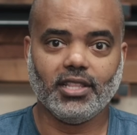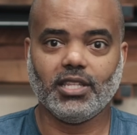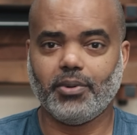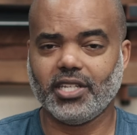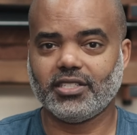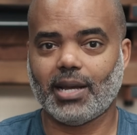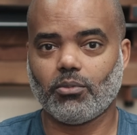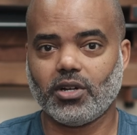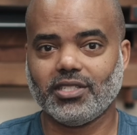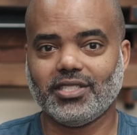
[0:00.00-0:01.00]
The
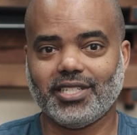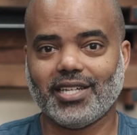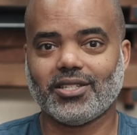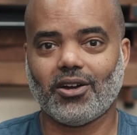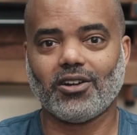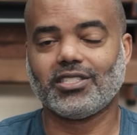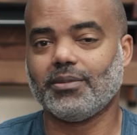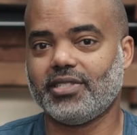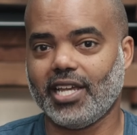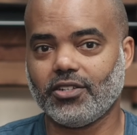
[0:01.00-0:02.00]
benchtop ones just aren't
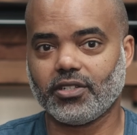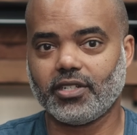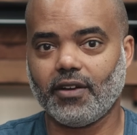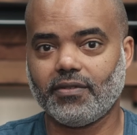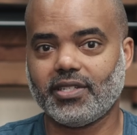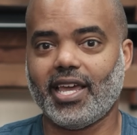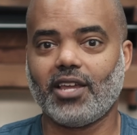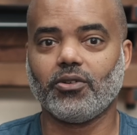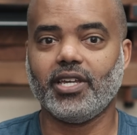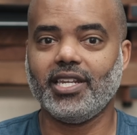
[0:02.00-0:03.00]
substantial enough to
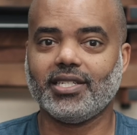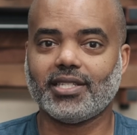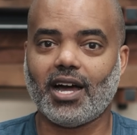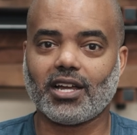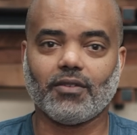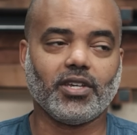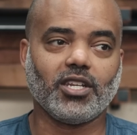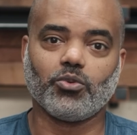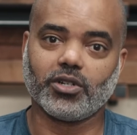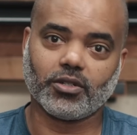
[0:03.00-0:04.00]
handle any stock of
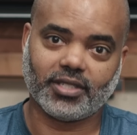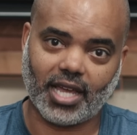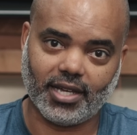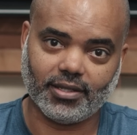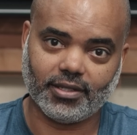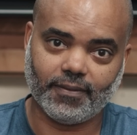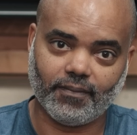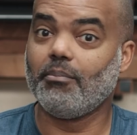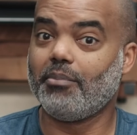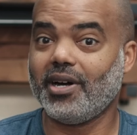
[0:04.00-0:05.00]
any real size.
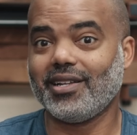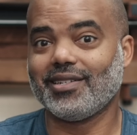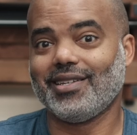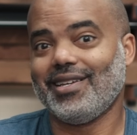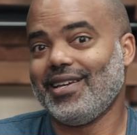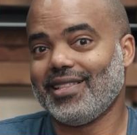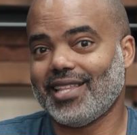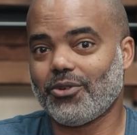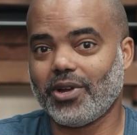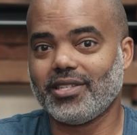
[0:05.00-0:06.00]
But
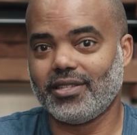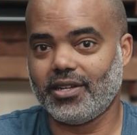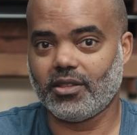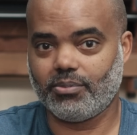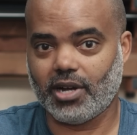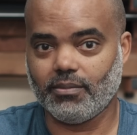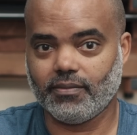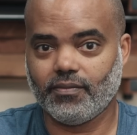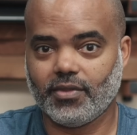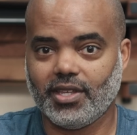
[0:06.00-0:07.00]
that raises another
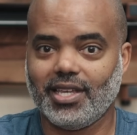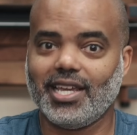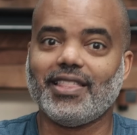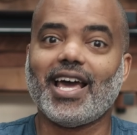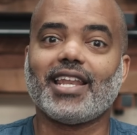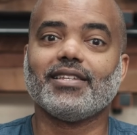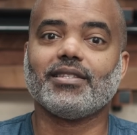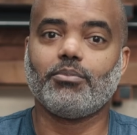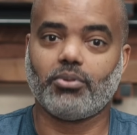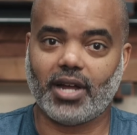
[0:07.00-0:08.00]
problem, and that
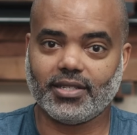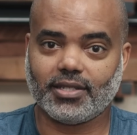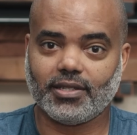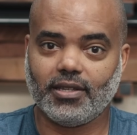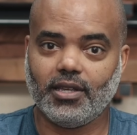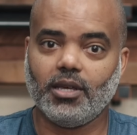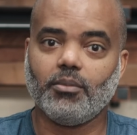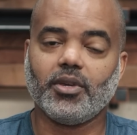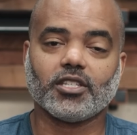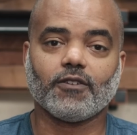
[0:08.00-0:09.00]
is the price,
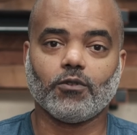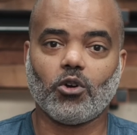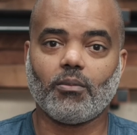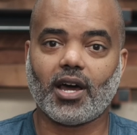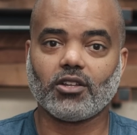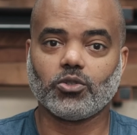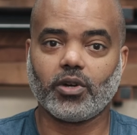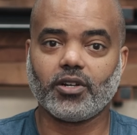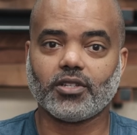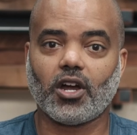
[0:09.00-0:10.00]
because the floor model
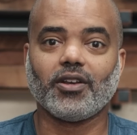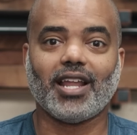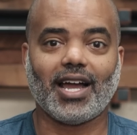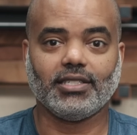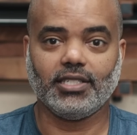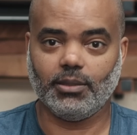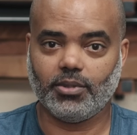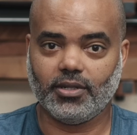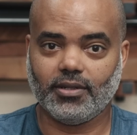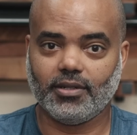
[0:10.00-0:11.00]
joiners are not cheap.